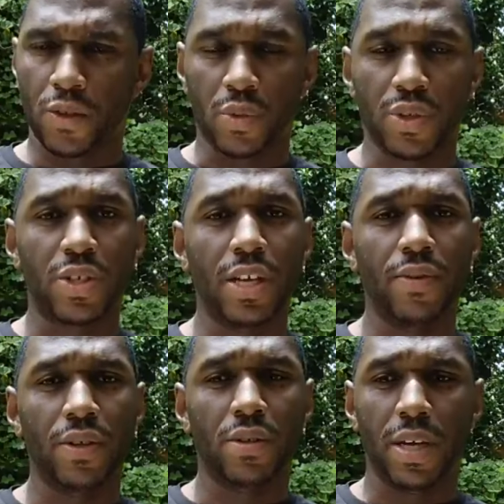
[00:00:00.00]
to
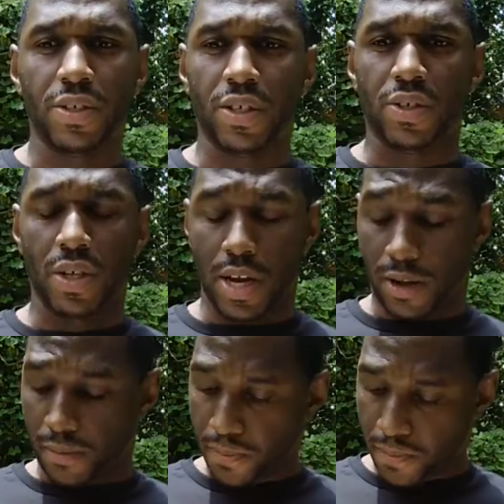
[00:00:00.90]
receive this message
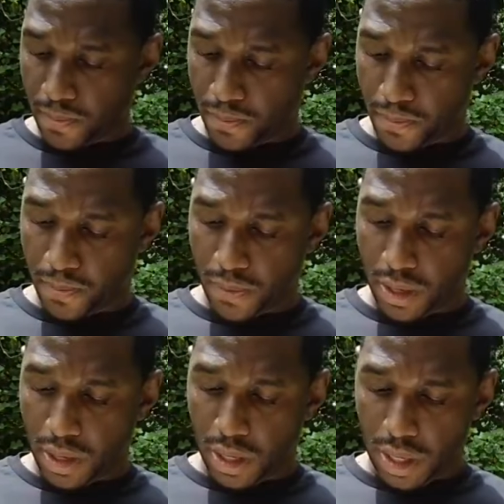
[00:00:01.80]
today.
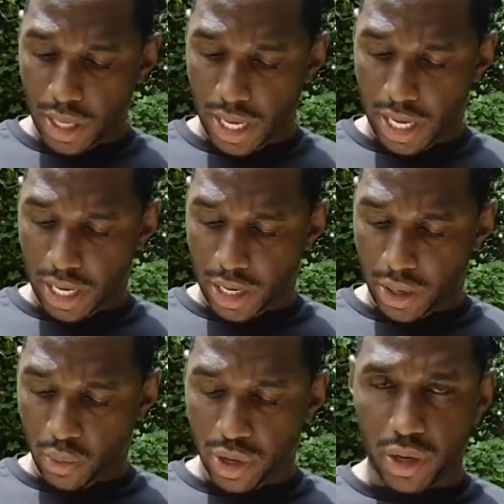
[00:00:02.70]

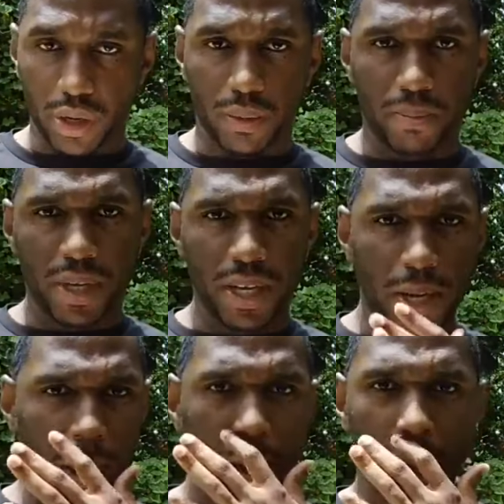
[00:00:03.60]
And we're going to
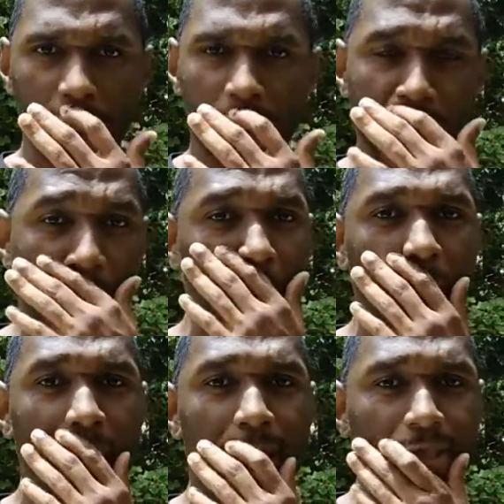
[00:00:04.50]
be in
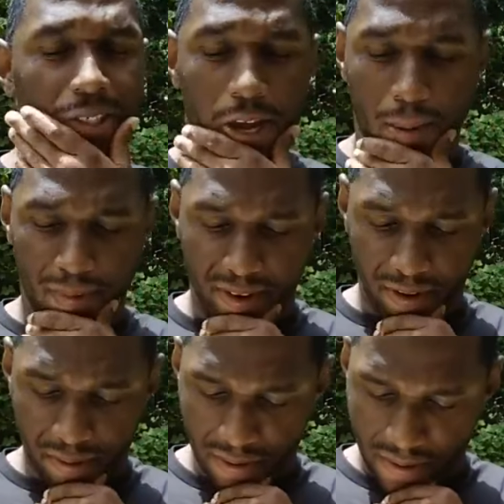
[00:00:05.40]
Zechariah
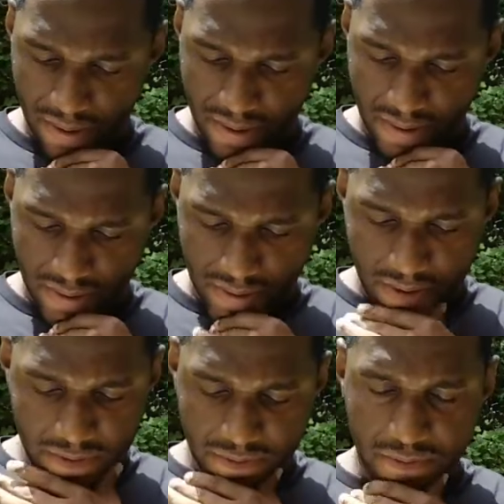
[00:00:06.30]
chapter
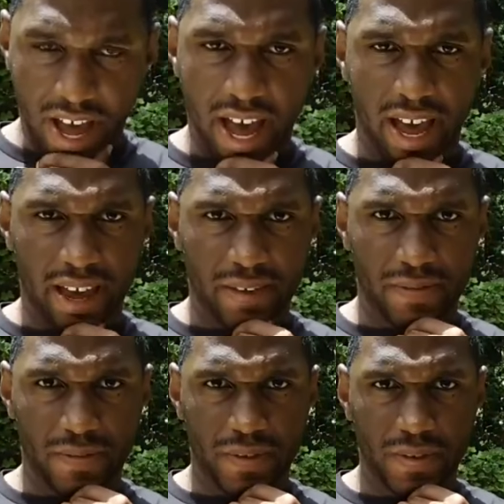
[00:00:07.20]
5.
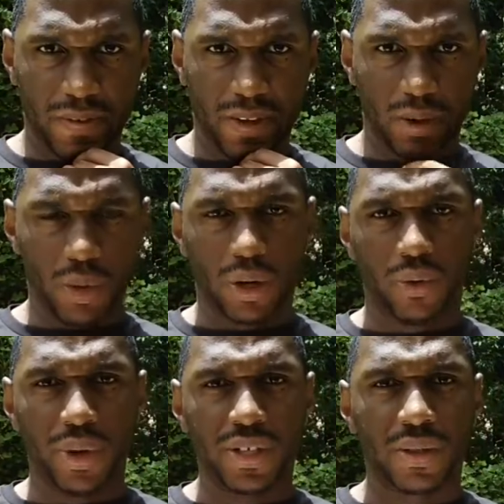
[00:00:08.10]
We're going
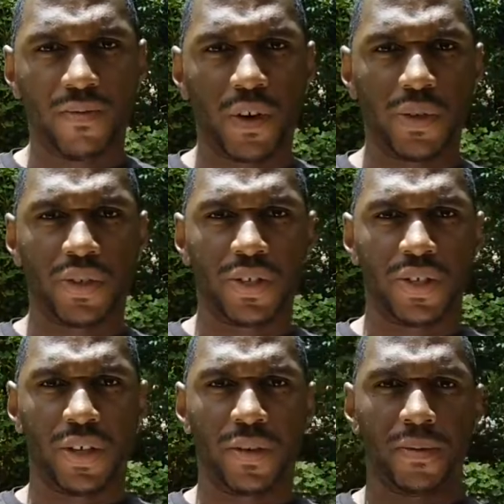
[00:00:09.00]
to read some
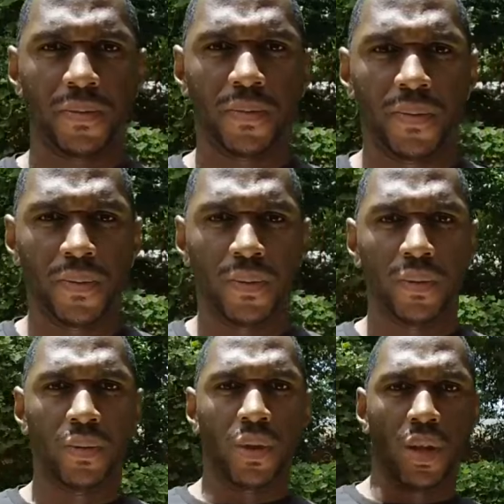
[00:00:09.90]
verses here.
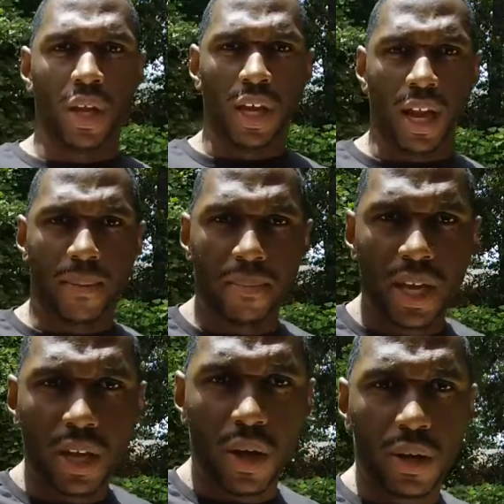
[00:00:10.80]
And I
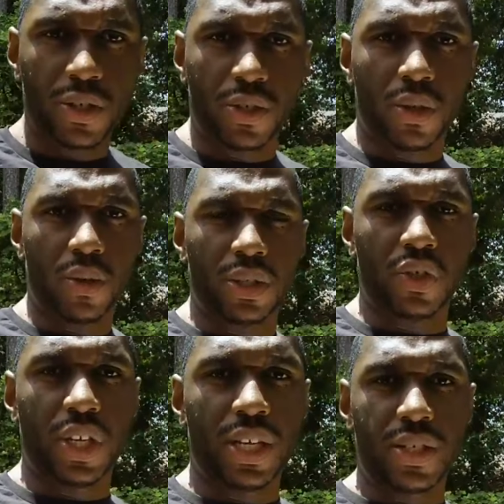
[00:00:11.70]
may also
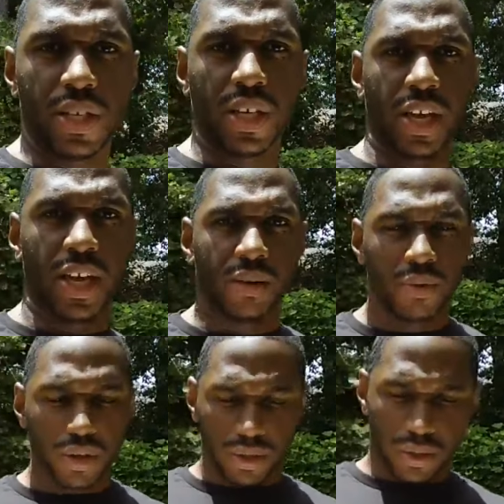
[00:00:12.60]
adjust the
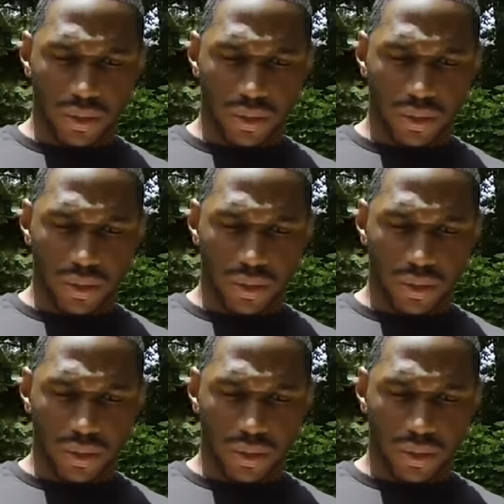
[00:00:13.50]
camera